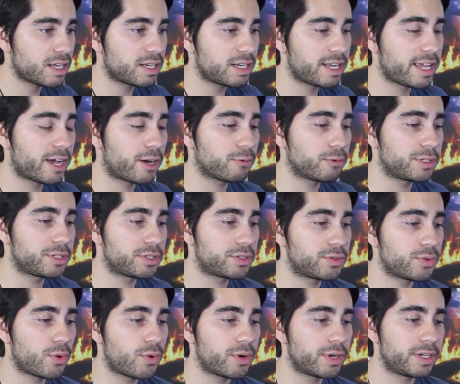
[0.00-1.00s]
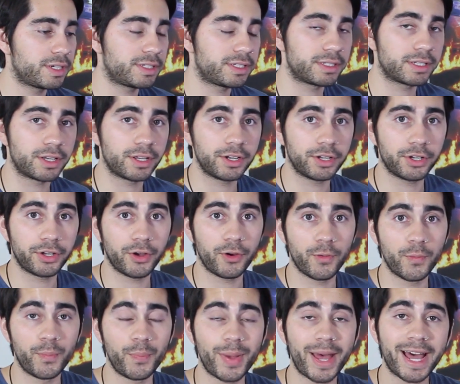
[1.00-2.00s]
now restore is going to
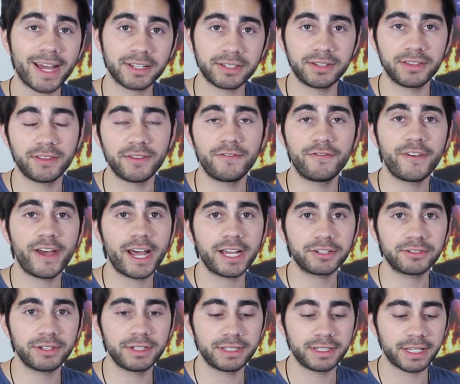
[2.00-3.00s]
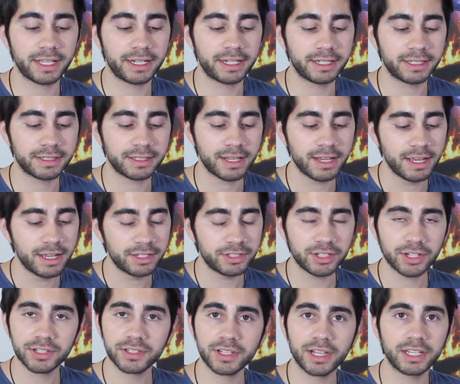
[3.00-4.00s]
go back to the factory settings
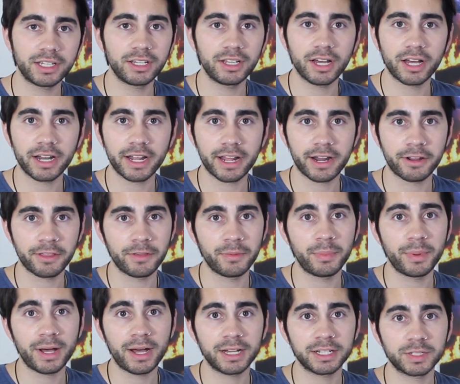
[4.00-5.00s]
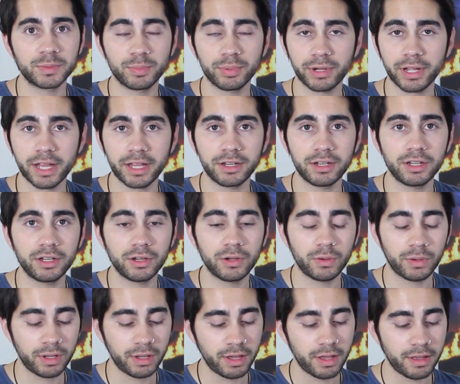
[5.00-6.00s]
just like you got out of the box, brand
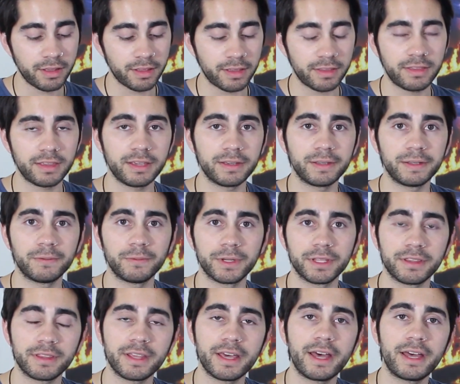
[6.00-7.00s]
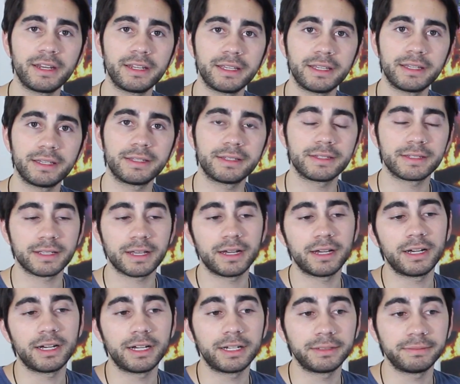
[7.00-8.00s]
new. The thing with that is
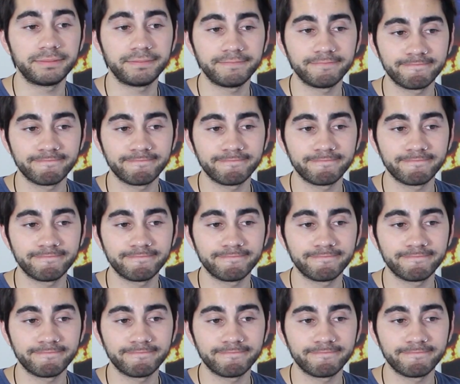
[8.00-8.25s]
uh,